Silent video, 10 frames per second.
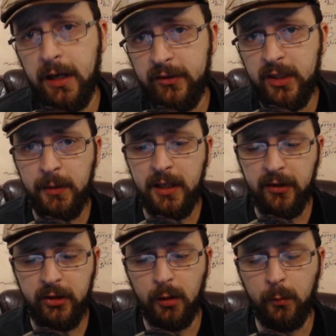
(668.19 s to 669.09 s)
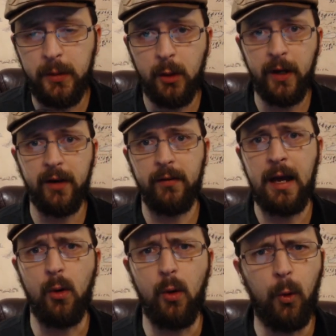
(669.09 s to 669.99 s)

as he begins to be aware of how